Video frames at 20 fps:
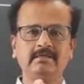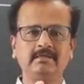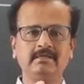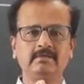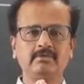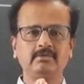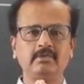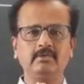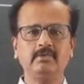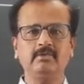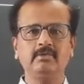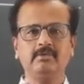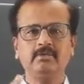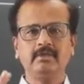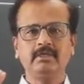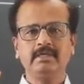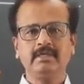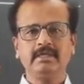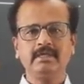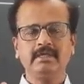
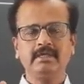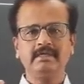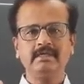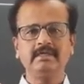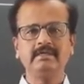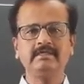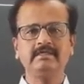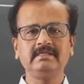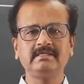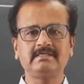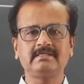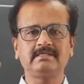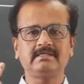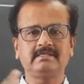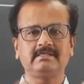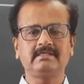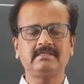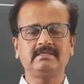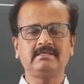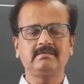So in
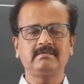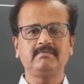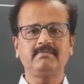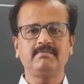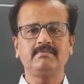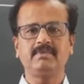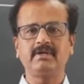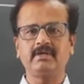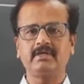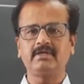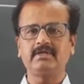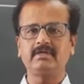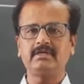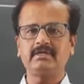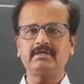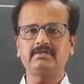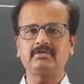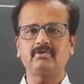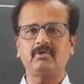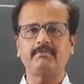this
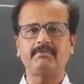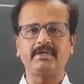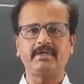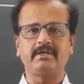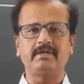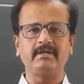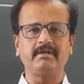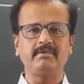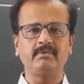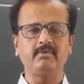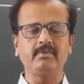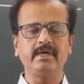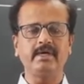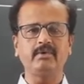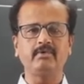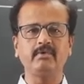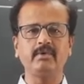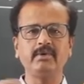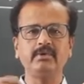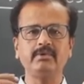particular topic we
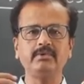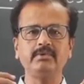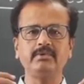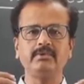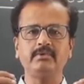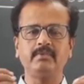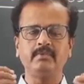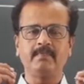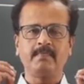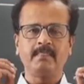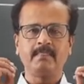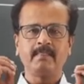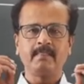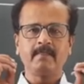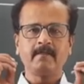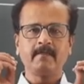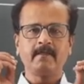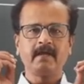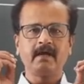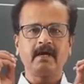are going to
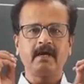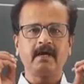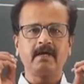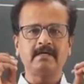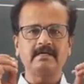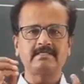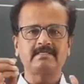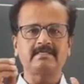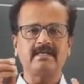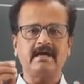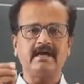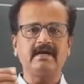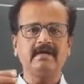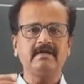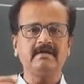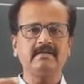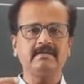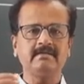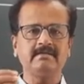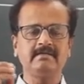
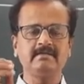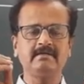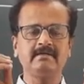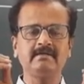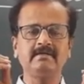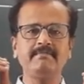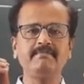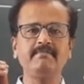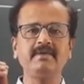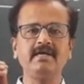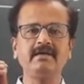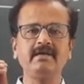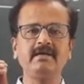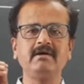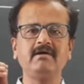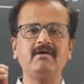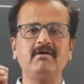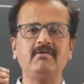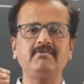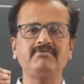understand the
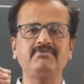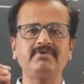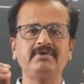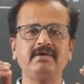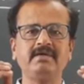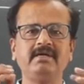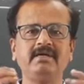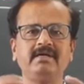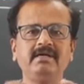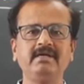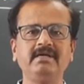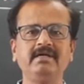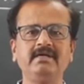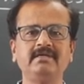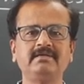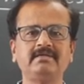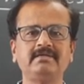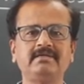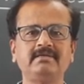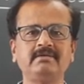meaning of
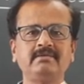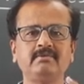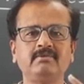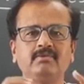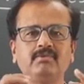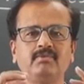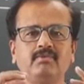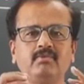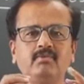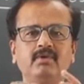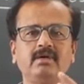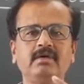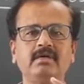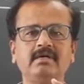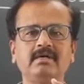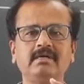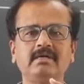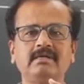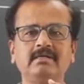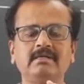heat,
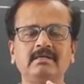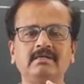work,